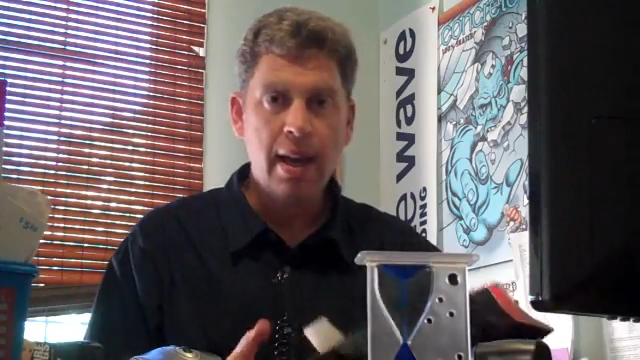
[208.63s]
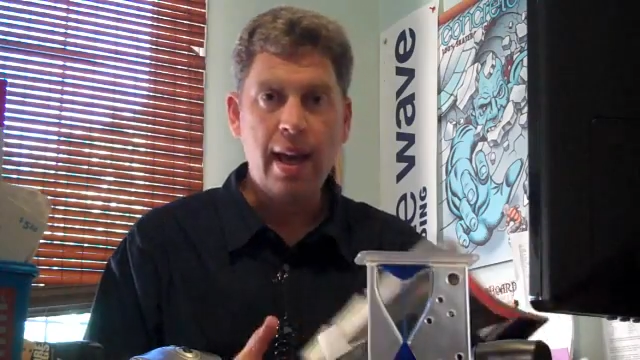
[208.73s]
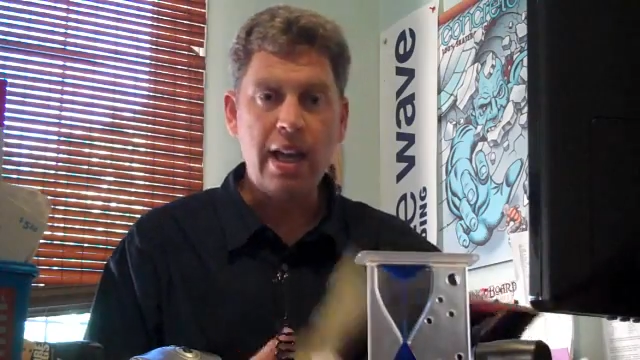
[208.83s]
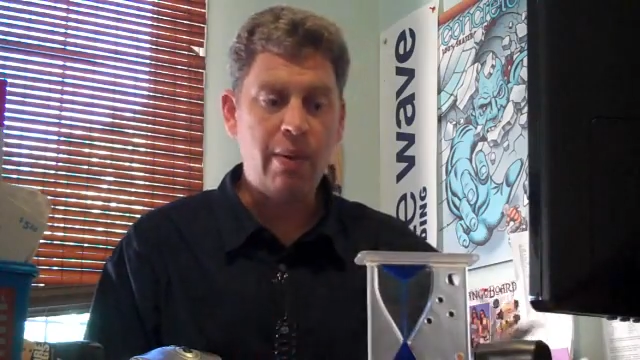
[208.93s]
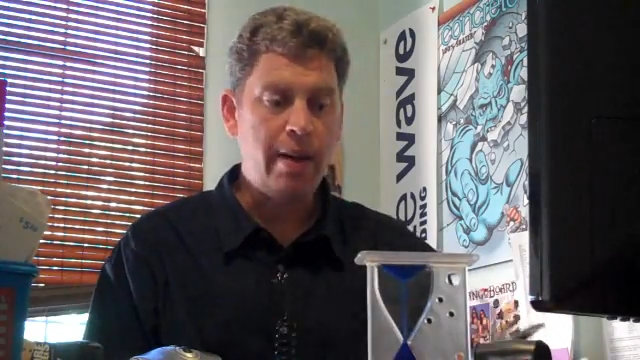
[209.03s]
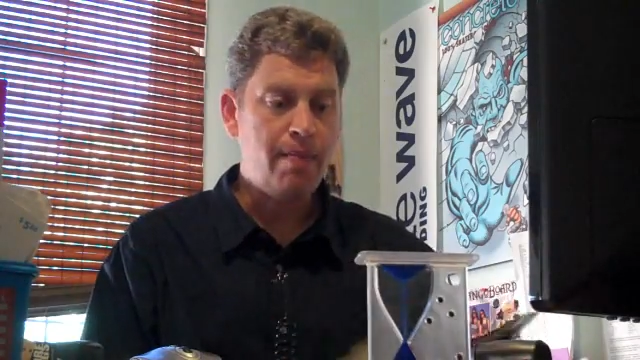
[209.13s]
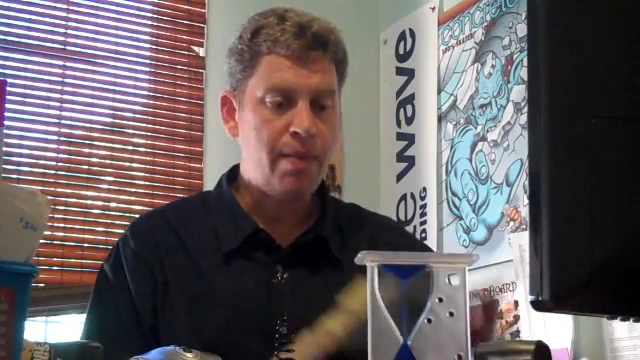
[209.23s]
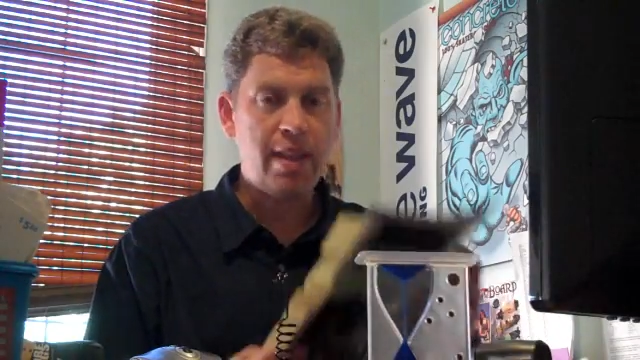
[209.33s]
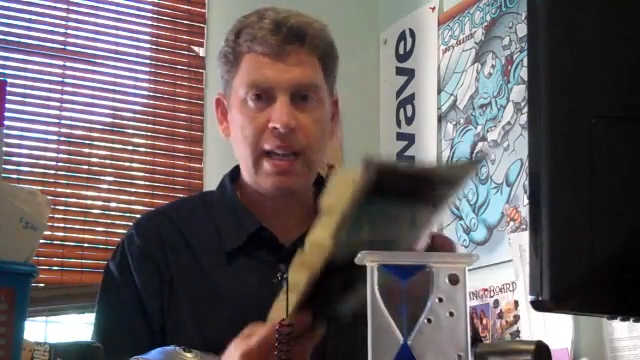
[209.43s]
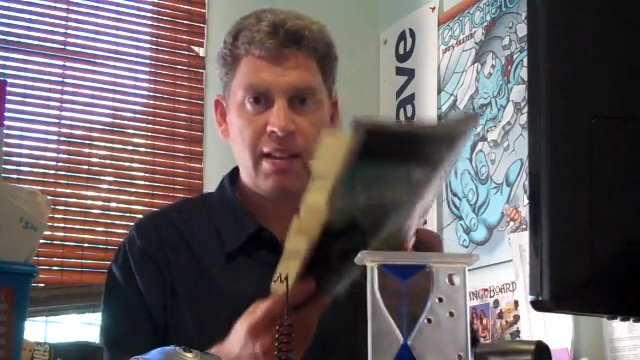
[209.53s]
Anyway,
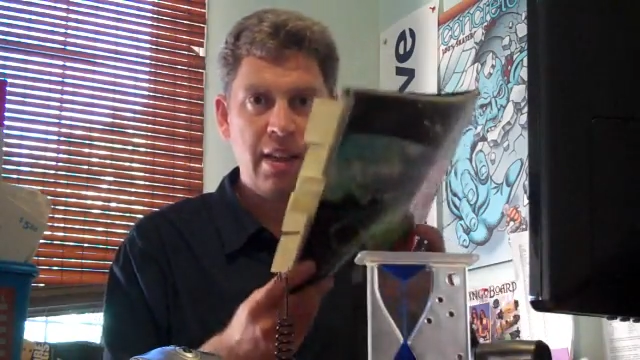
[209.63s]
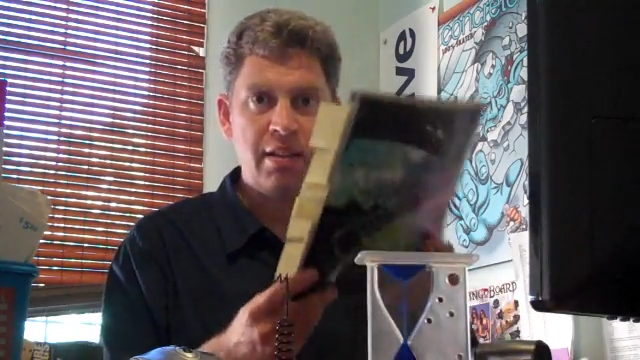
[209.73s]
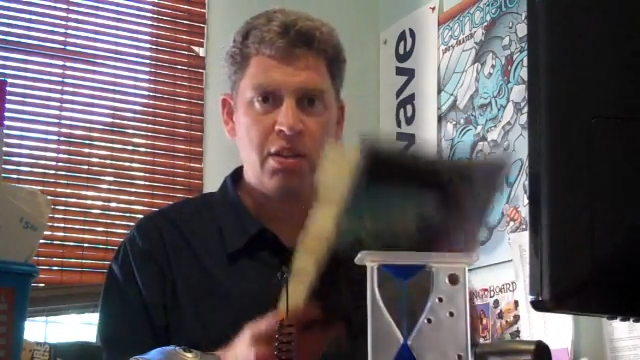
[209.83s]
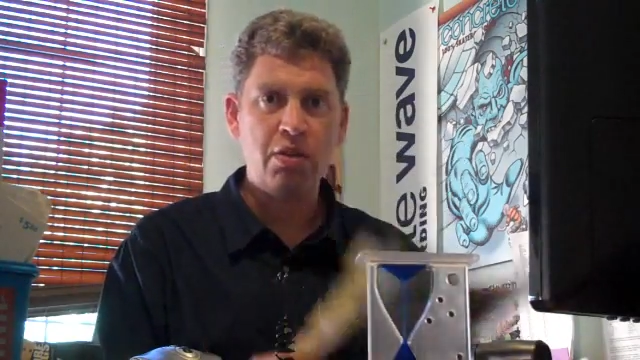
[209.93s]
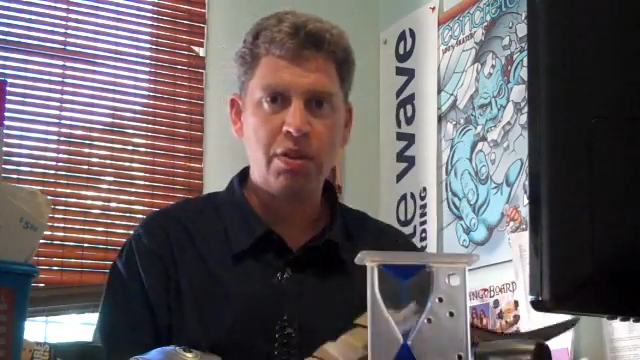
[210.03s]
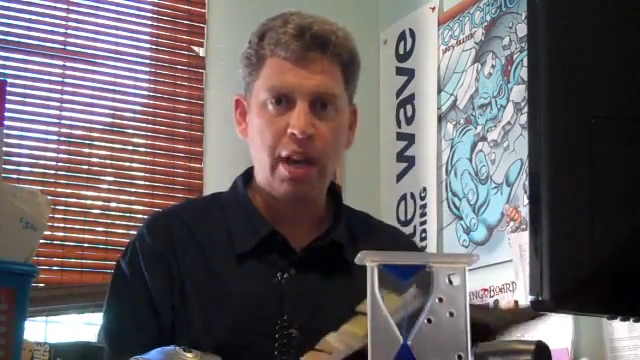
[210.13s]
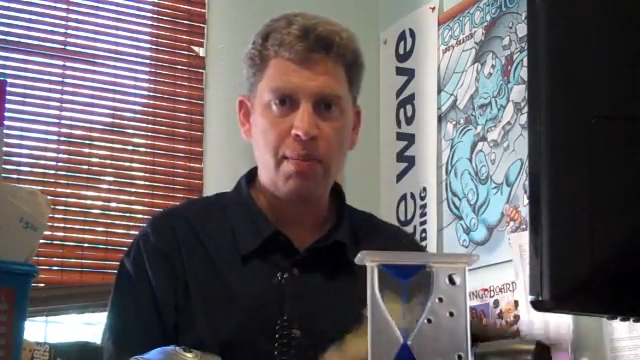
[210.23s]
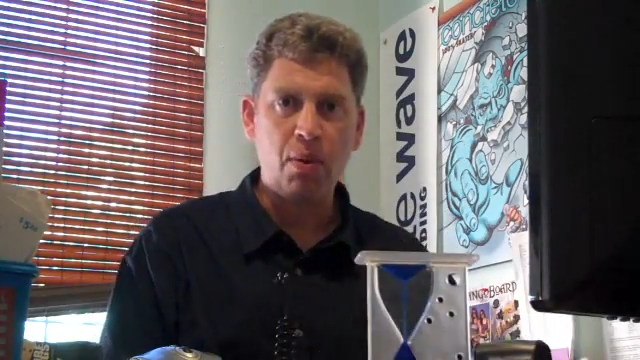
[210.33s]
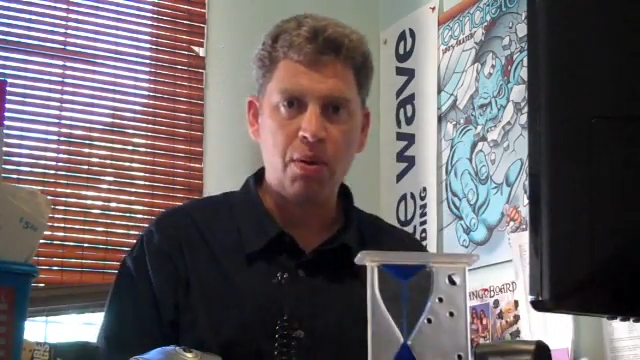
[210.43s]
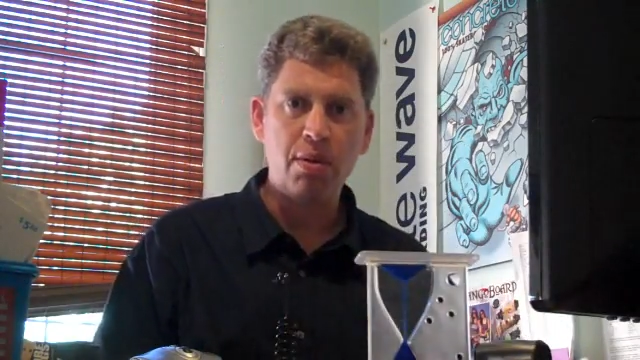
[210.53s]
that's the latest issue of
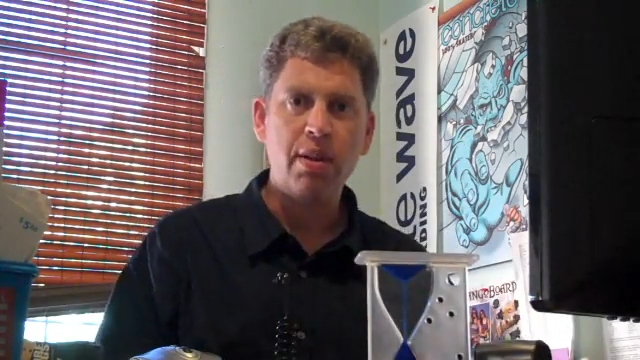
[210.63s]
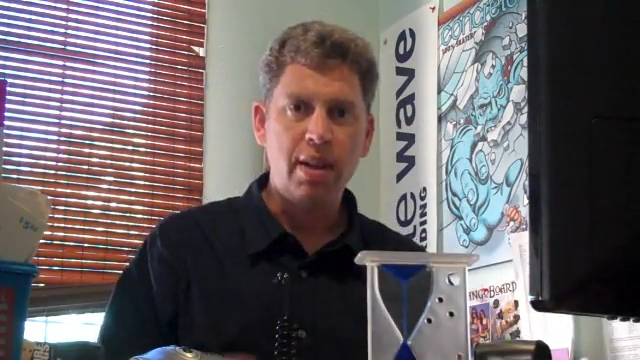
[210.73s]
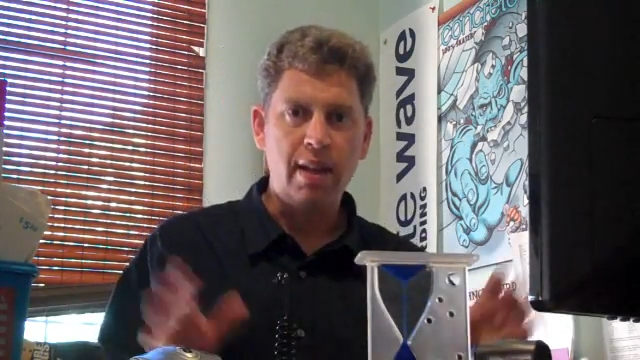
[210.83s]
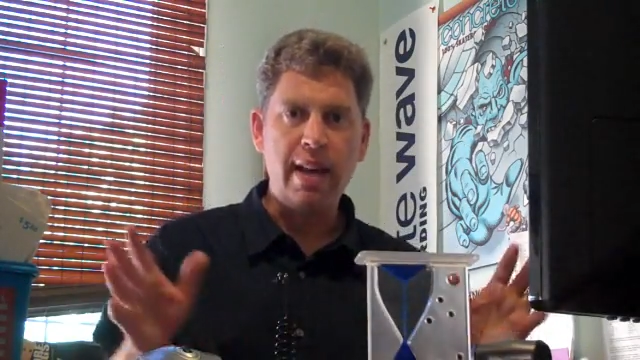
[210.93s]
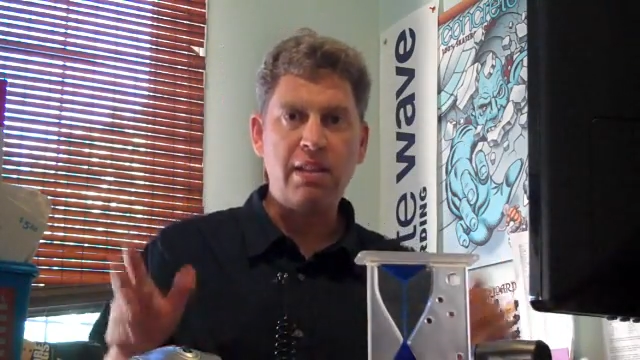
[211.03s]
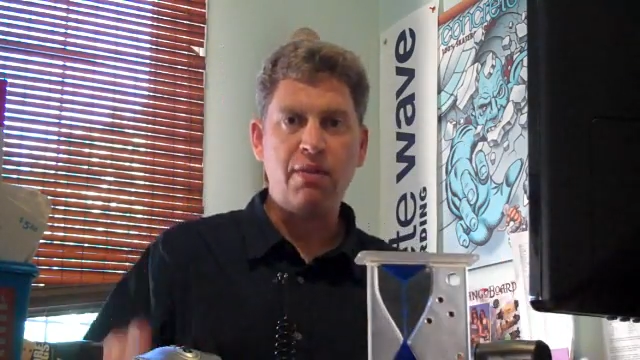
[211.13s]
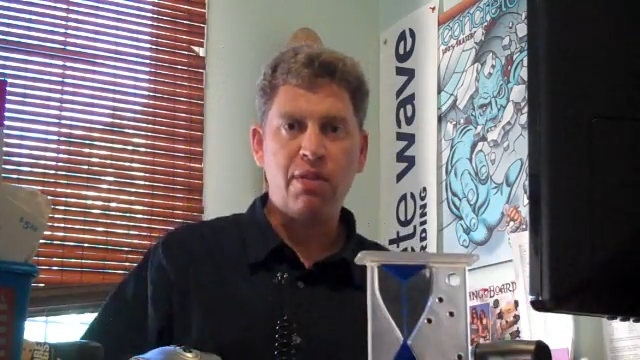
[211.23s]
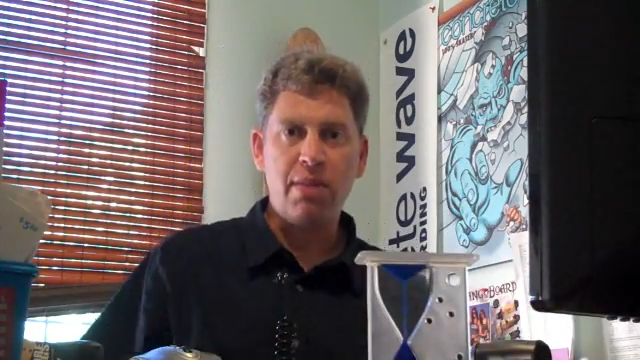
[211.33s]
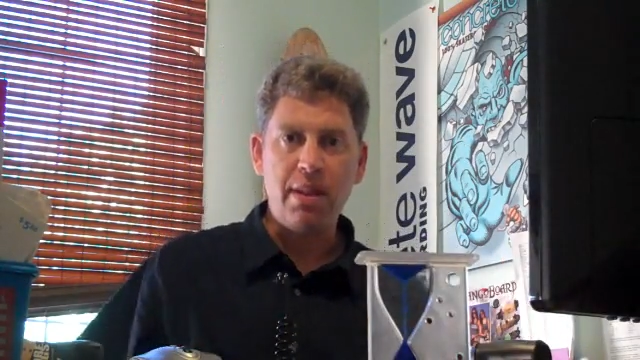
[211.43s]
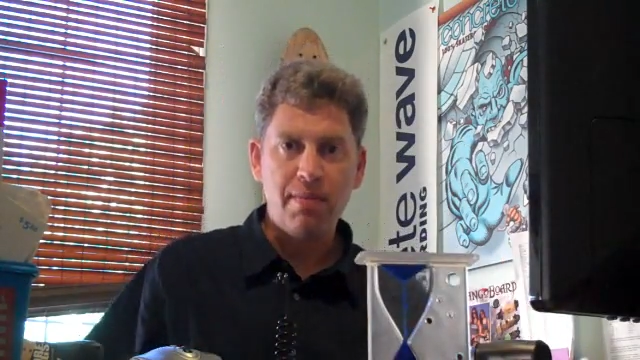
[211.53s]
SkateBoarder, and that's it
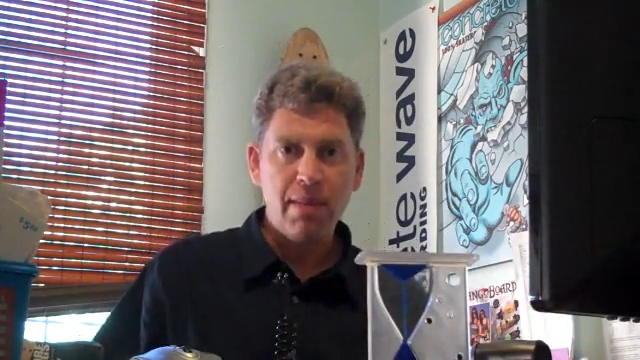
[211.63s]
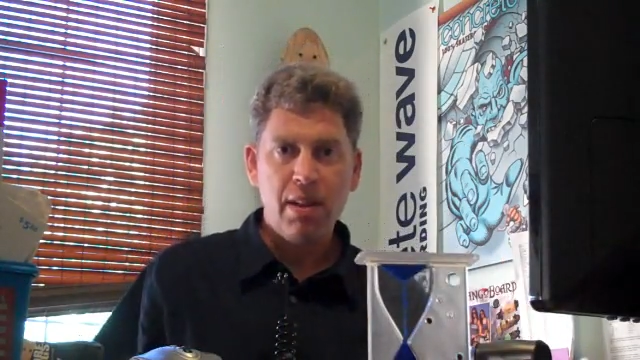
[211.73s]
for me.